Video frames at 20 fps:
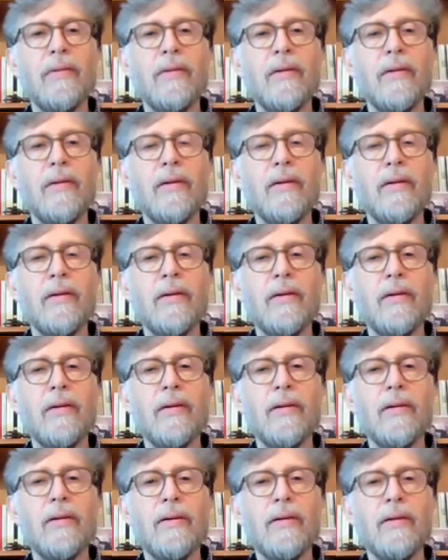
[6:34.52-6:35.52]

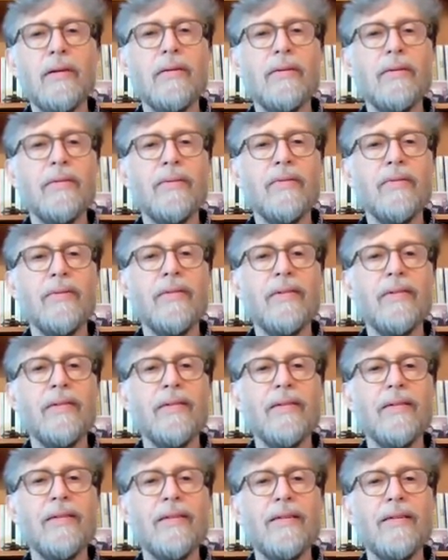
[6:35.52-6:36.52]

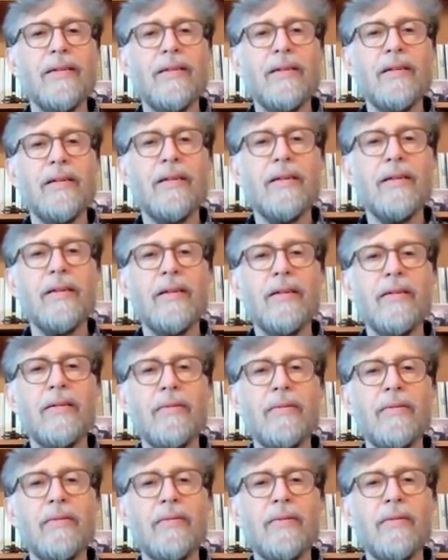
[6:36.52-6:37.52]

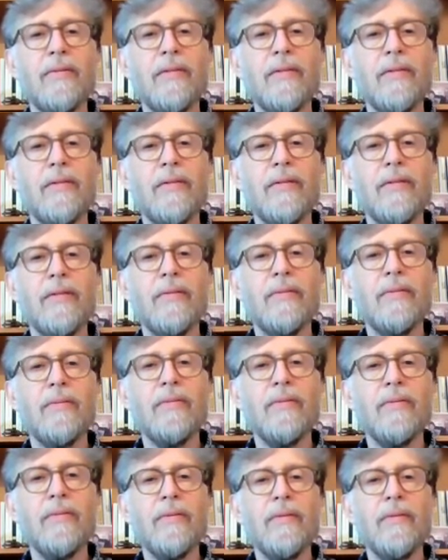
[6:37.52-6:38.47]
No words are spoken by the person on screen.